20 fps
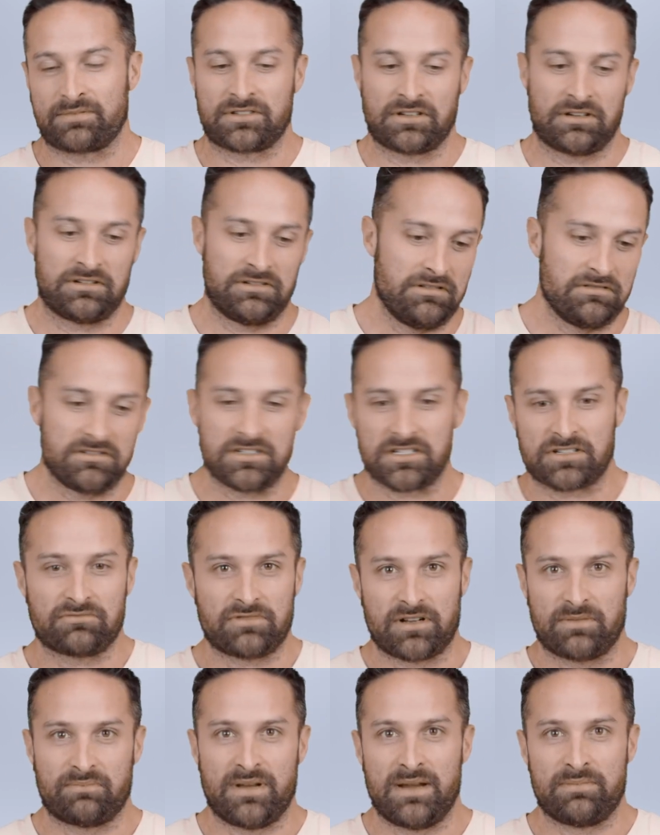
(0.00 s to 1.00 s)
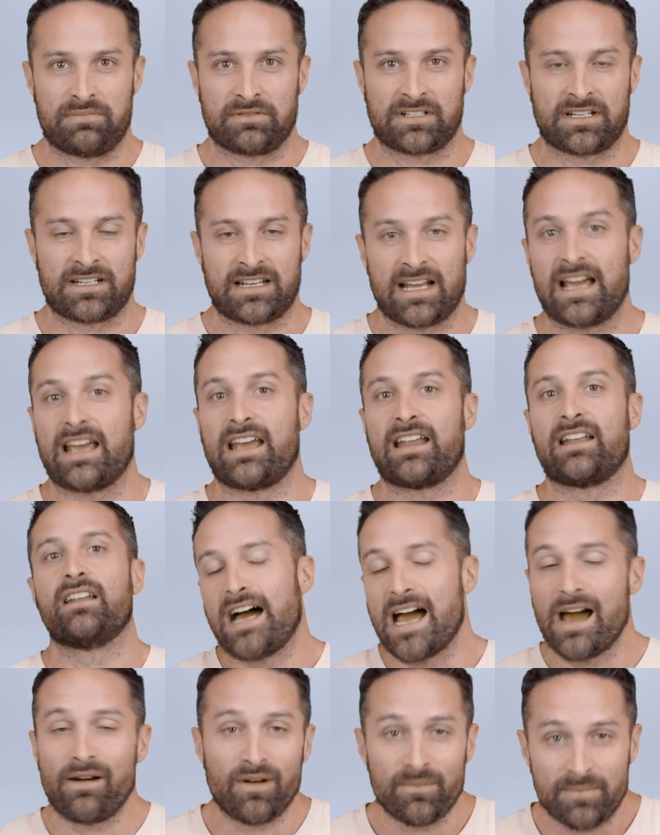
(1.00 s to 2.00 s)
so you just want people to diet.
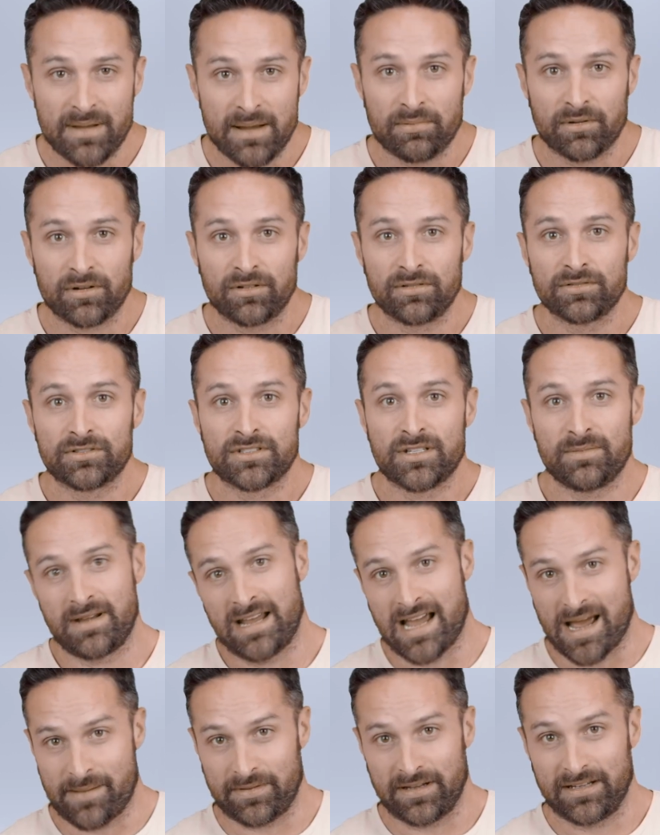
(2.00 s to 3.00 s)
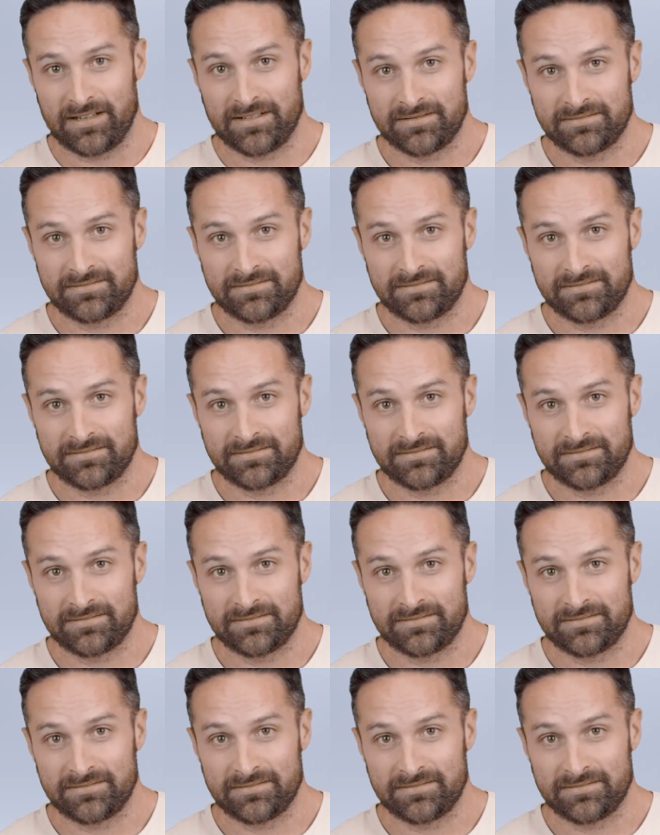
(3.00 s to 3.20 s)
I want people to be happy,